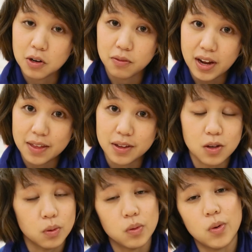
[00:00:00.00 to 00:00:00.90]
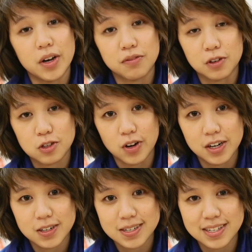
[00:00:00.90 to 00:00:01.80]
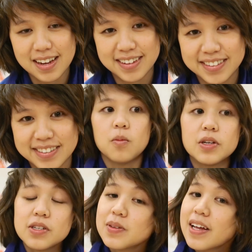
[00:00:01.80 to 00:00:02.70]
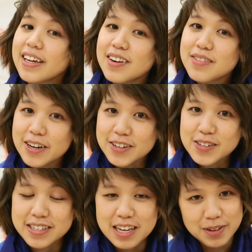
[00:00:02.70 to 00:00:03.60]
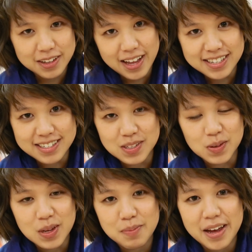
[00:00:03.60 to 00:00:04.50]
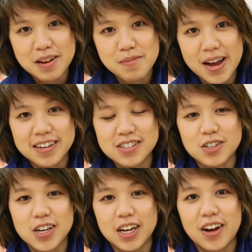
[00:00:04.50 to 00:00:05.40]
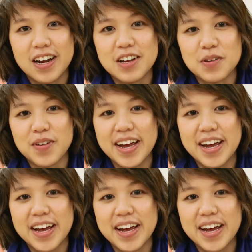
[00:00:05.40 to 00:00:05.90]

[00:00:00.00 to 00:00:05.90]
on your van that you wouldn't want a first grader to see. We do like our runners to keep it classy, so keep that in mind as you're decorating your